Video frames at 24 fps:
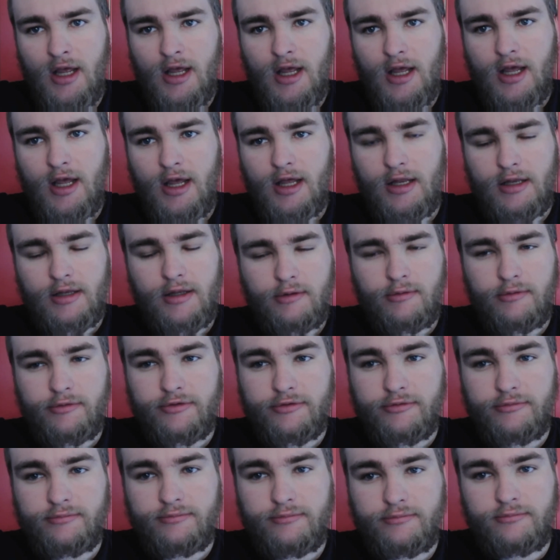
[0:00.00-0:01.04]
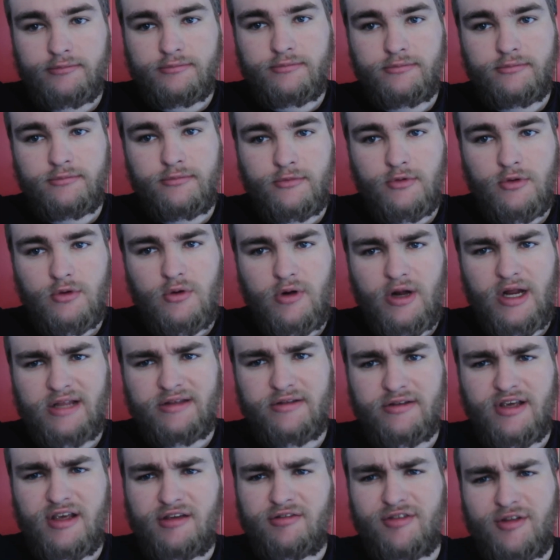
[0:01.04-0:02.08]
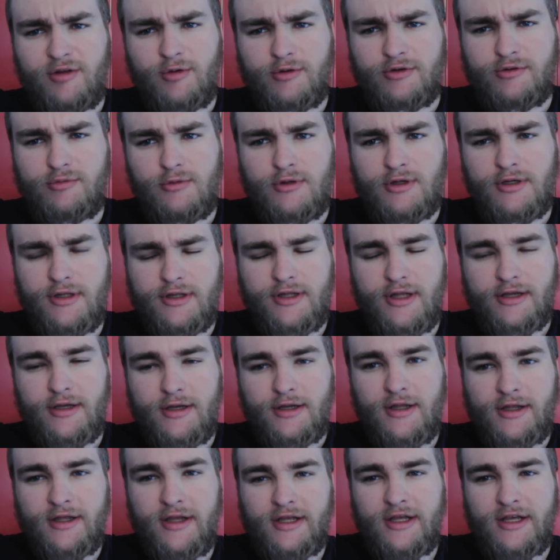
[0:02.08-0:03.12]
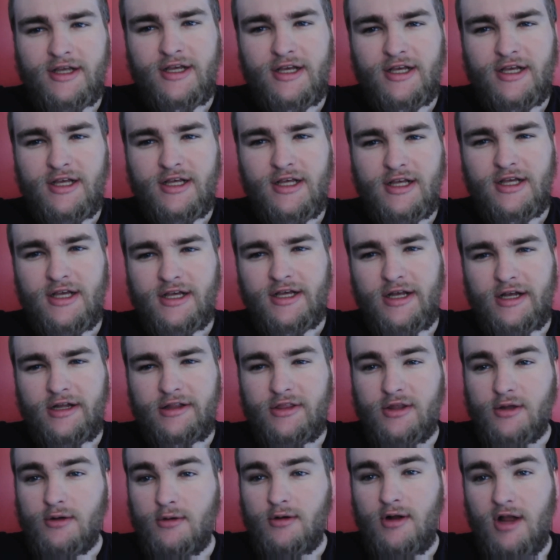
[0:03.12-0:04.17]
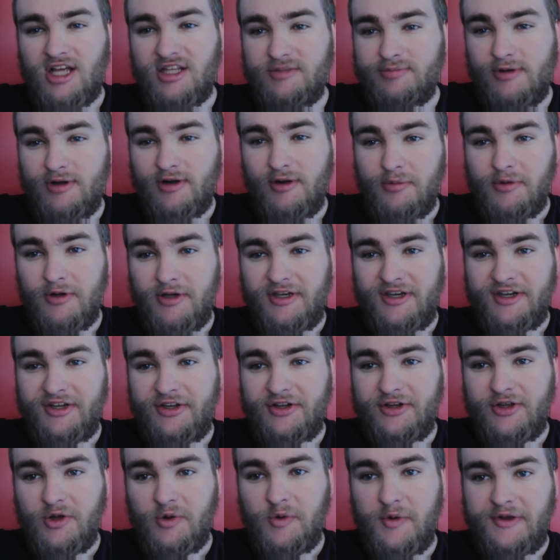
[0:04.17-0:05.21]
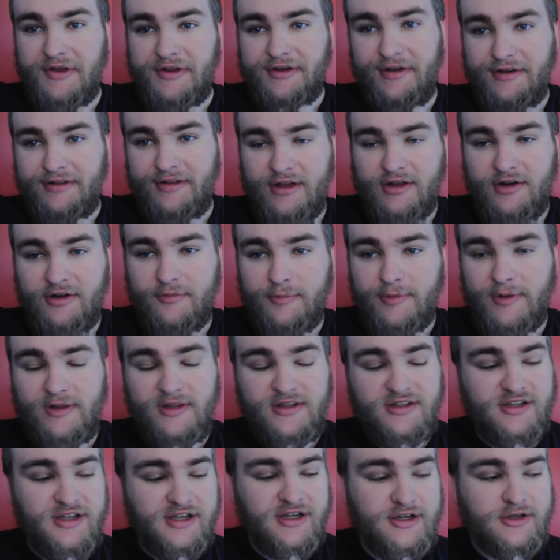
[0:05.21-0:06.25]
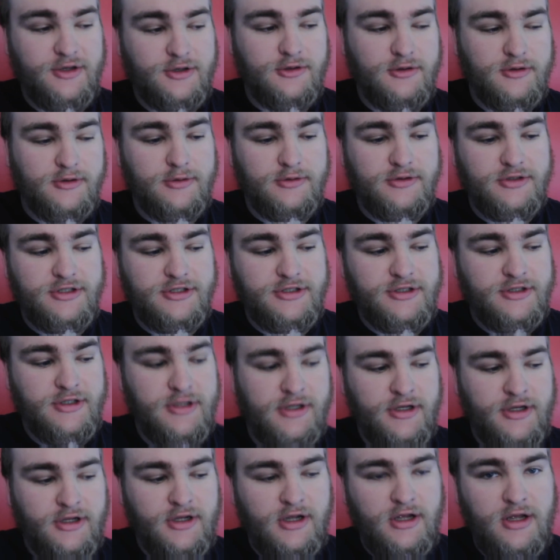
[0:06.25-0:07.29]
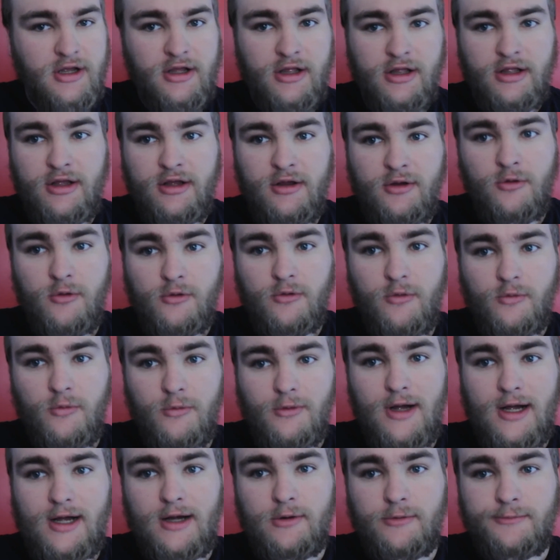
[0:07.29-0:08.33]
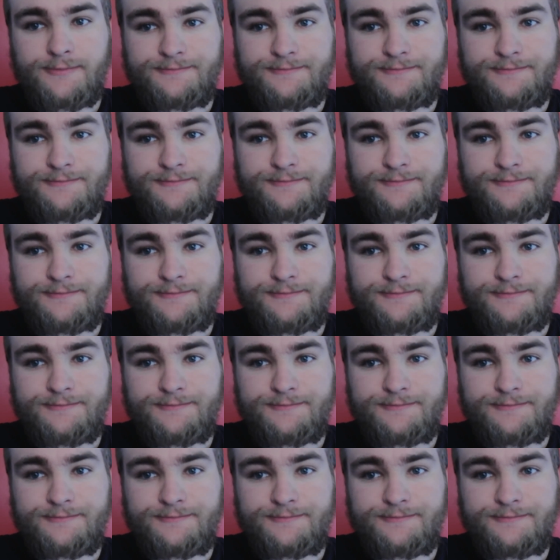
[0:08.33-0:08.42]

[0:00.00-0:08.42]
And there was great saves. There was one that hit the crossbar but didn't go in. That could have been the tying goal. It was just, wow.